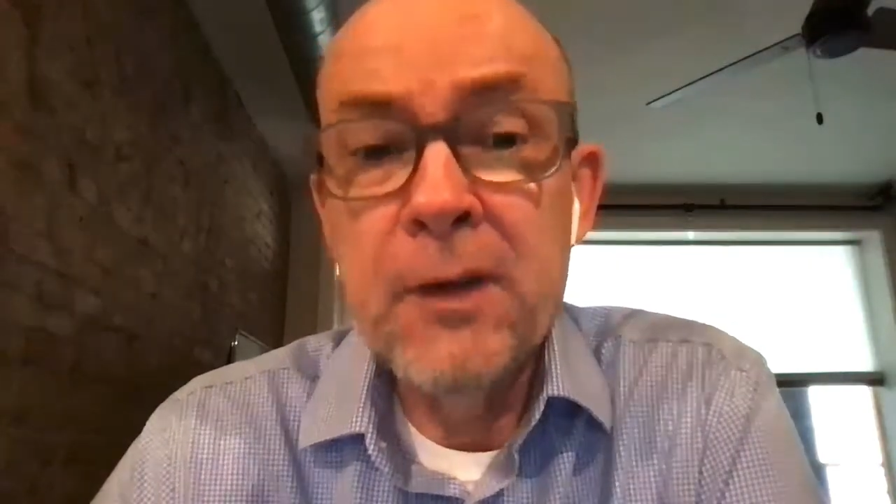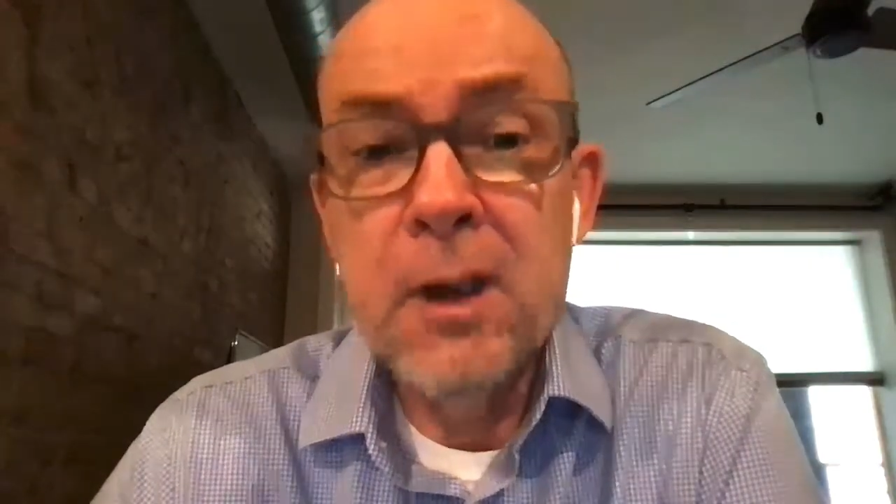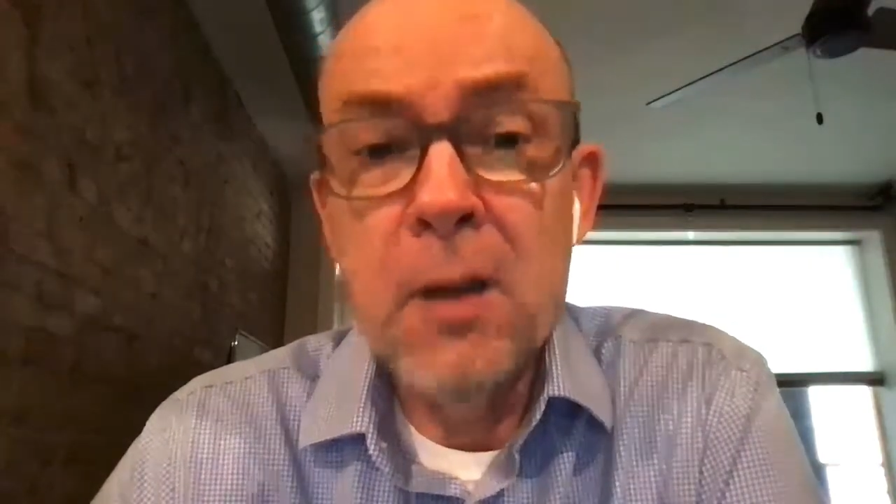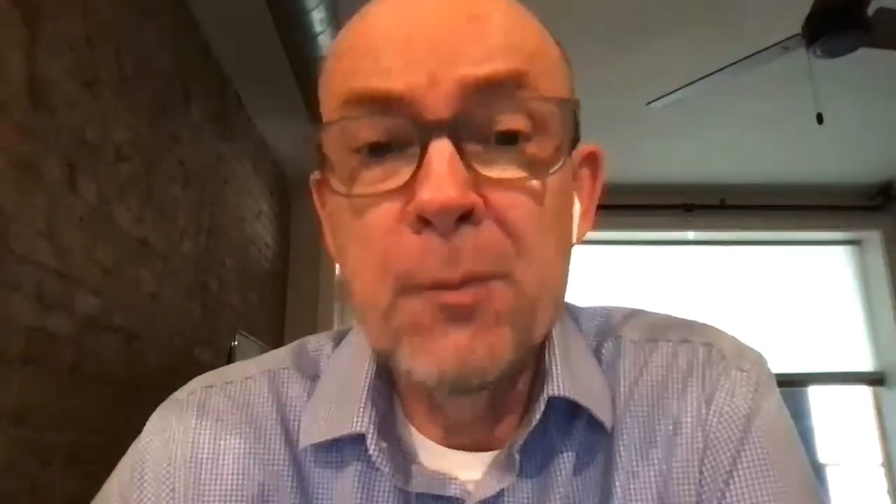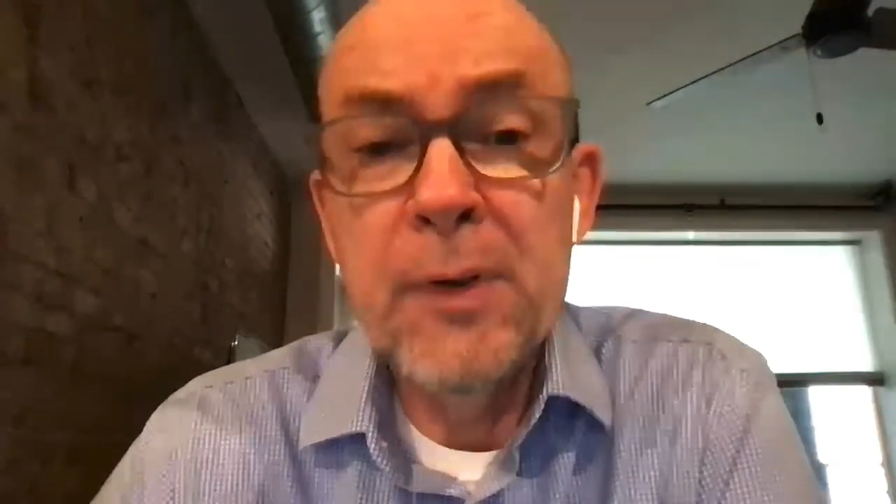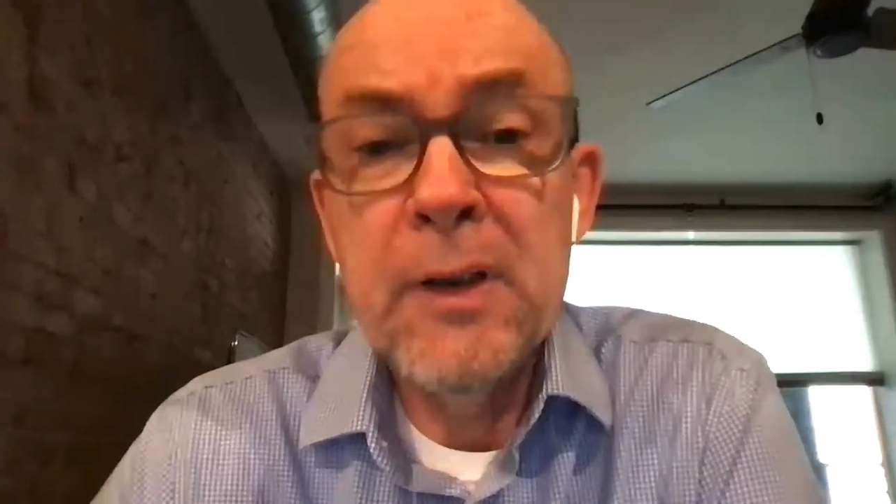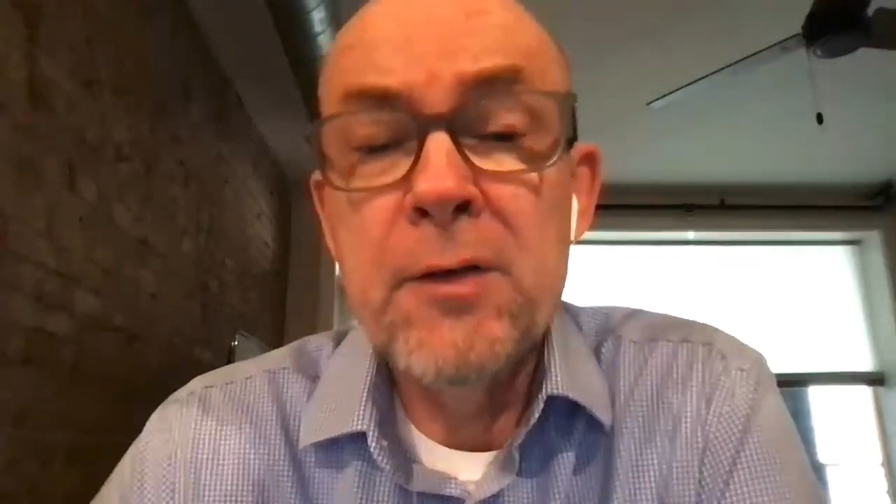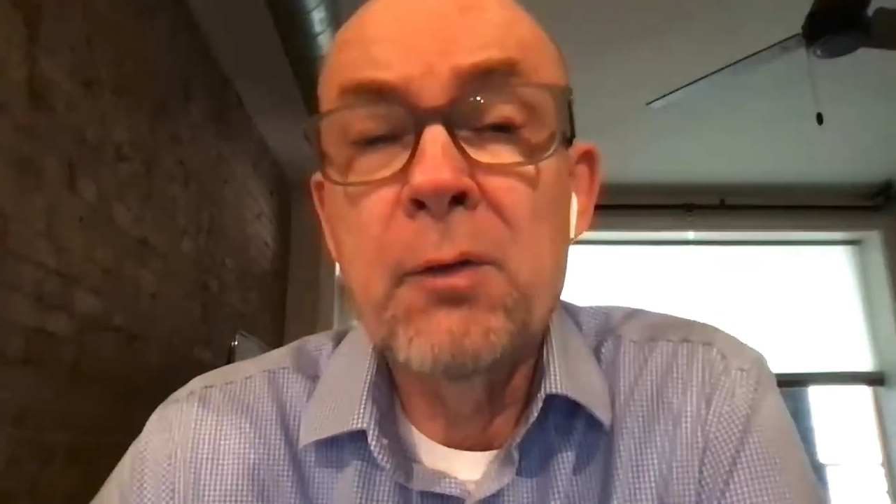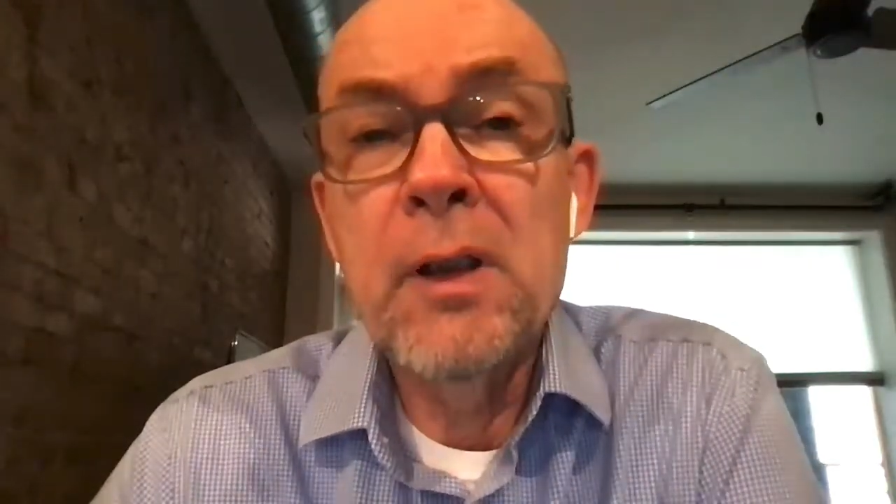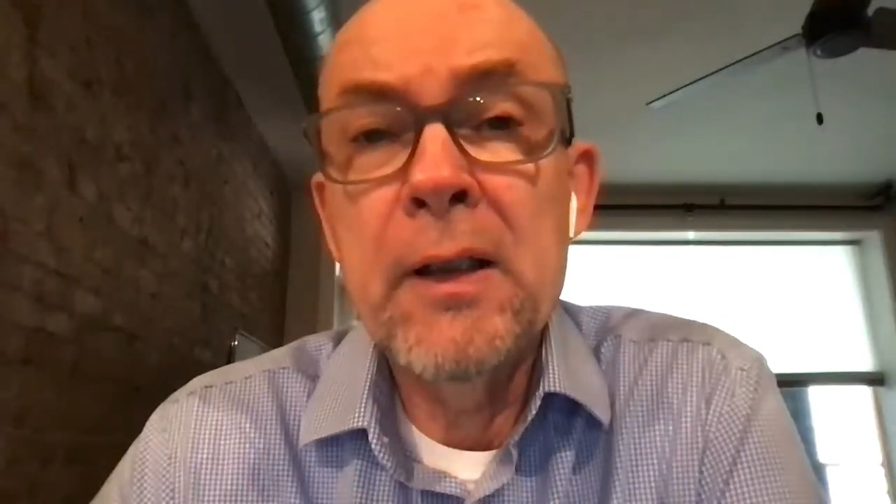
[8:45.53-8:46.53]
companies
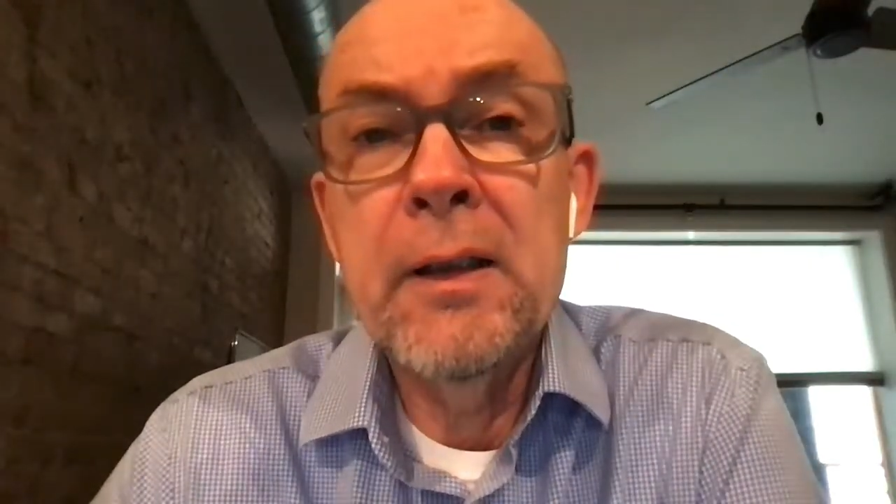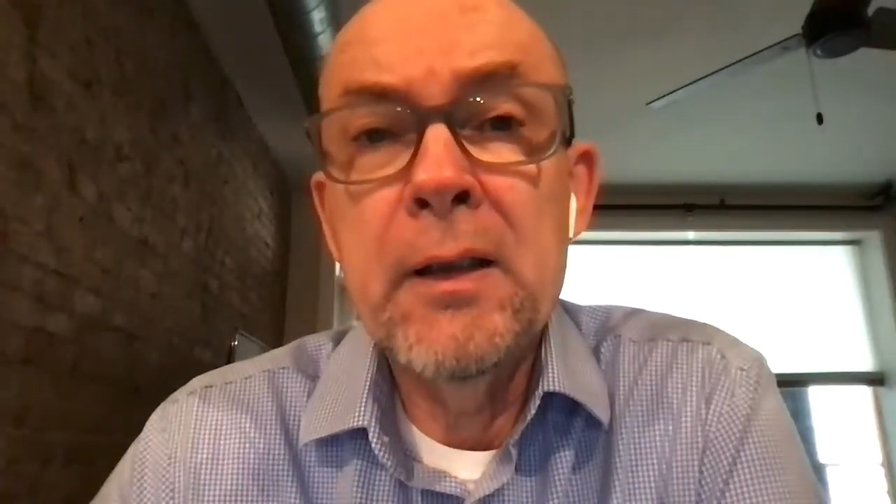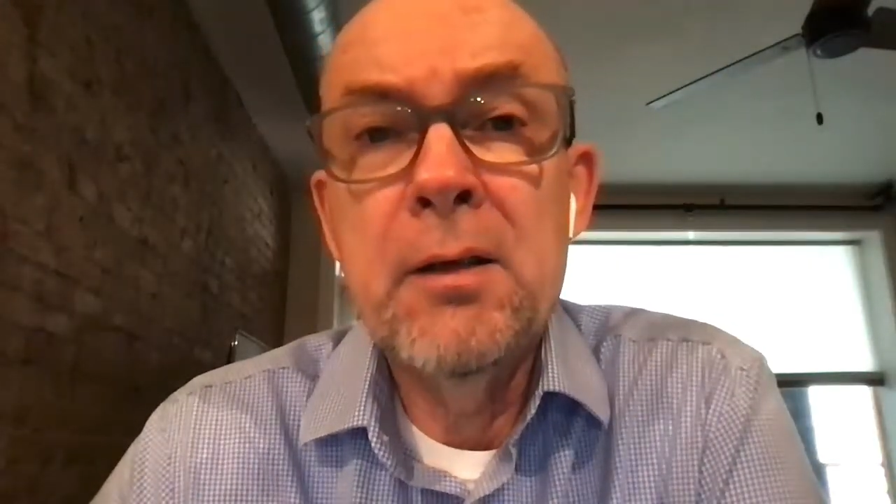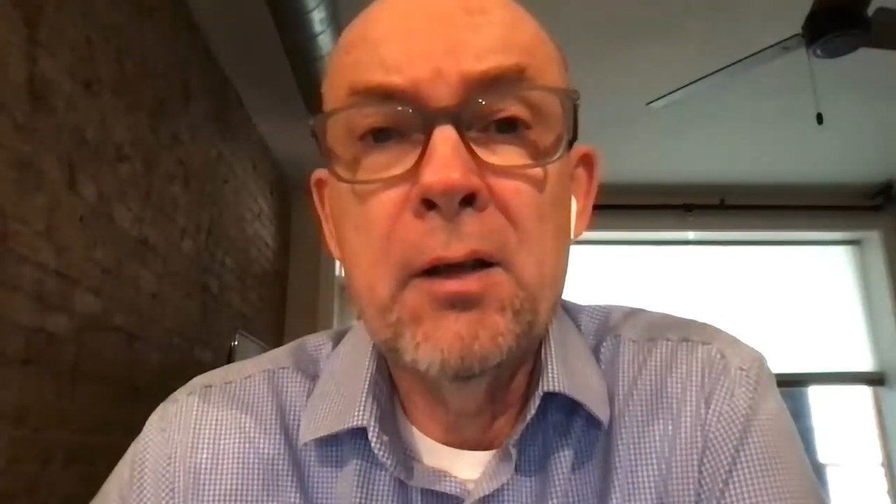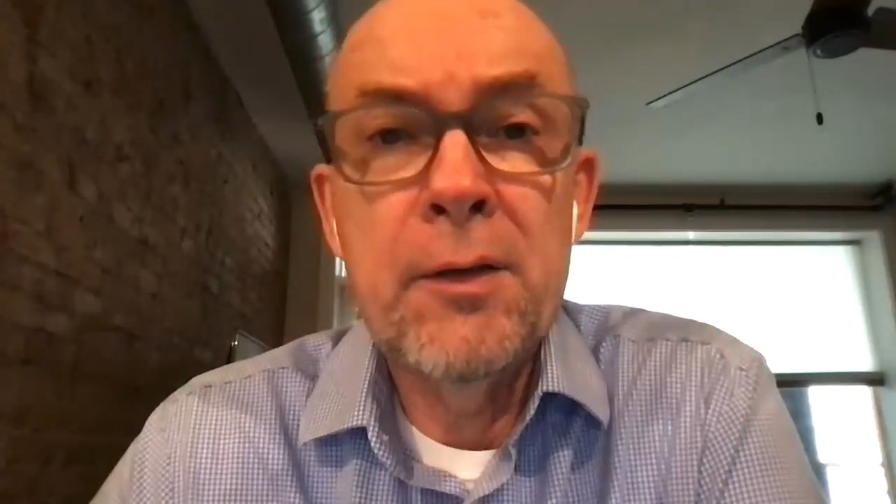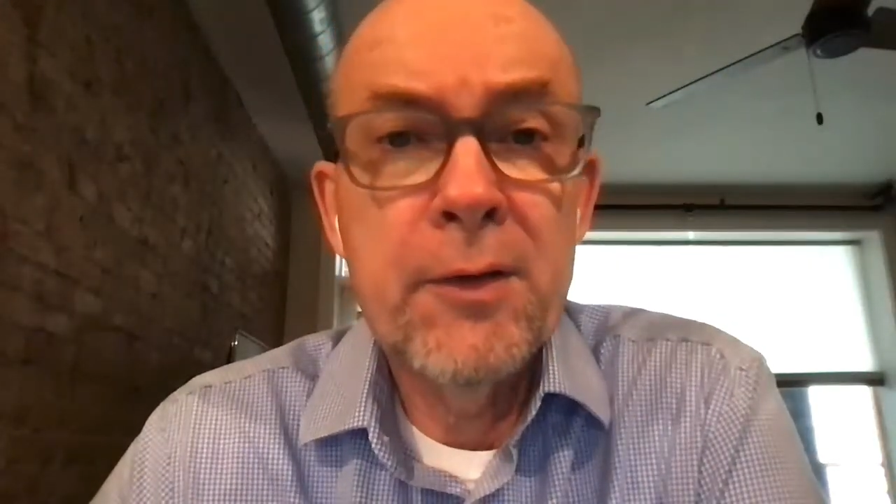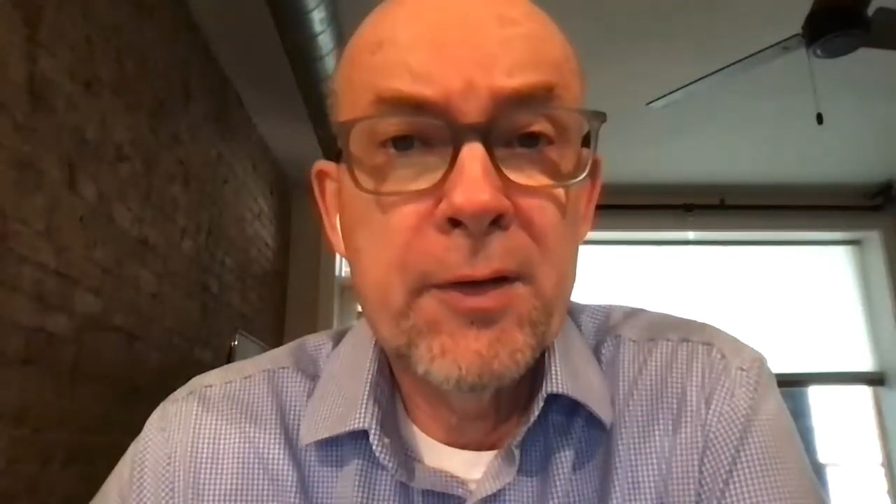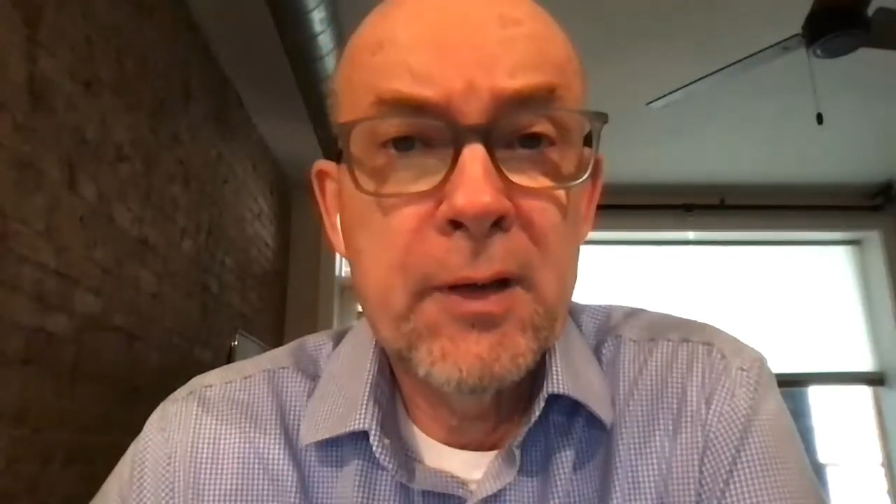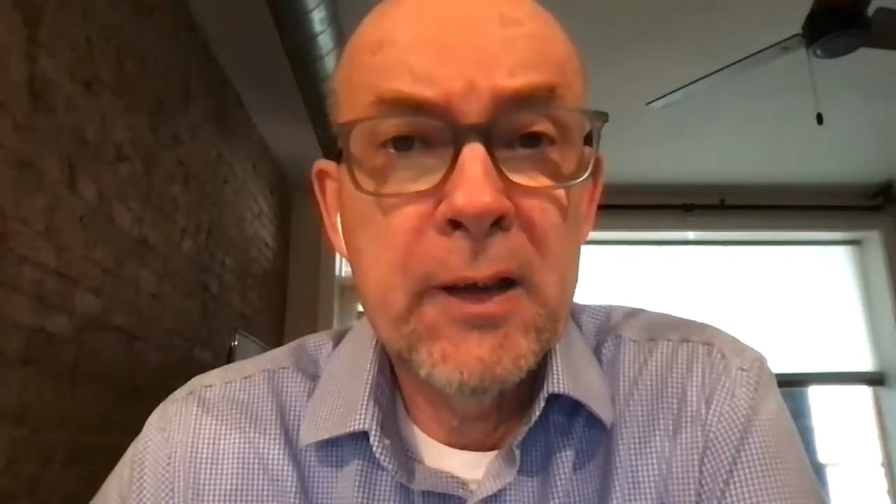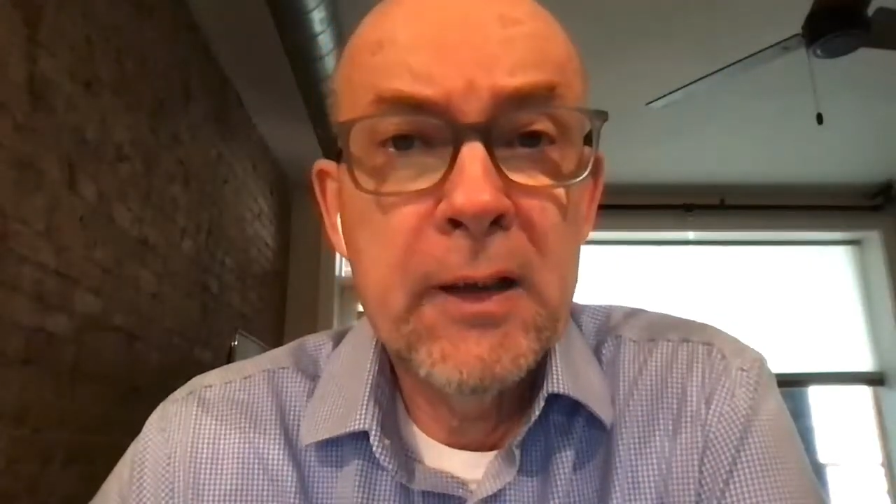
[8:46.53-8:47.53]
really need to
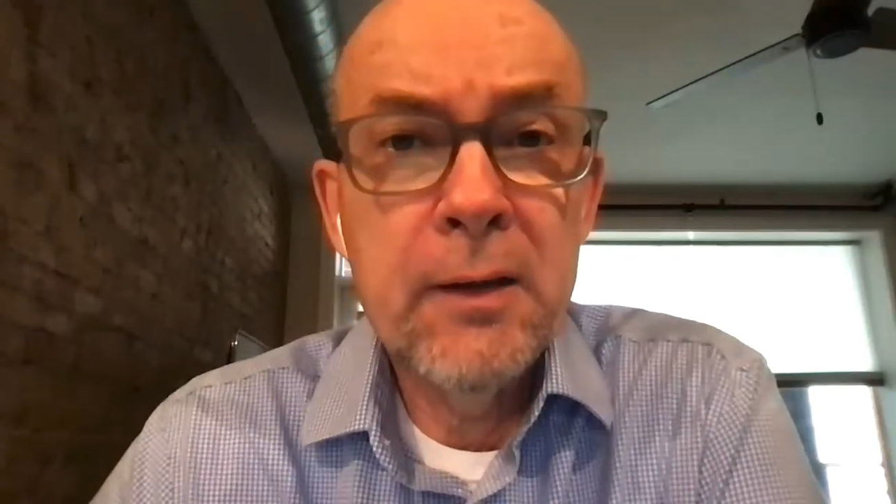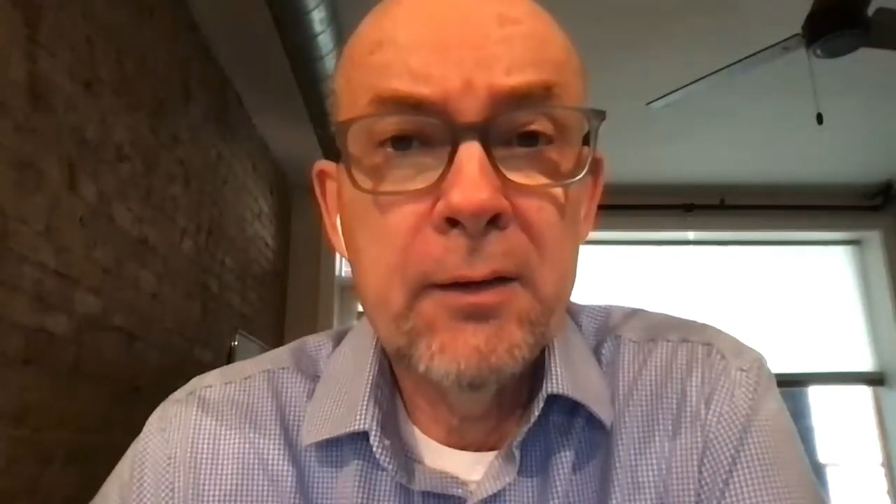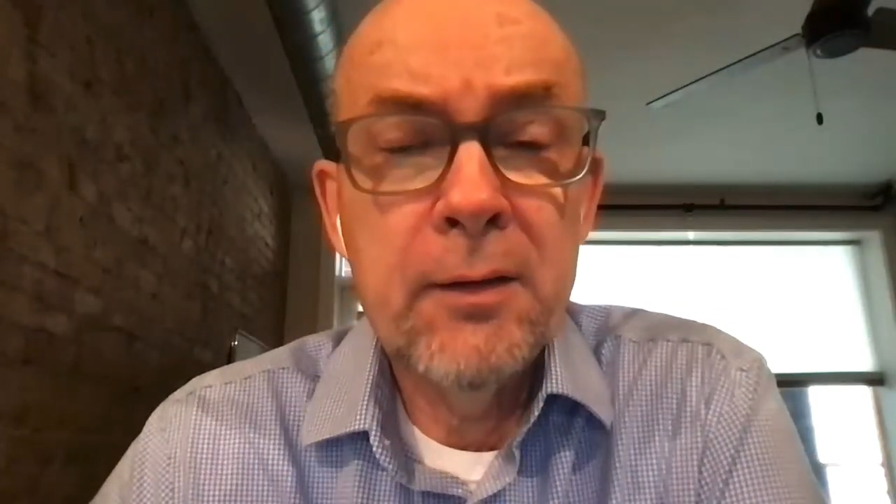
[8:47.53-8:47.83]
understand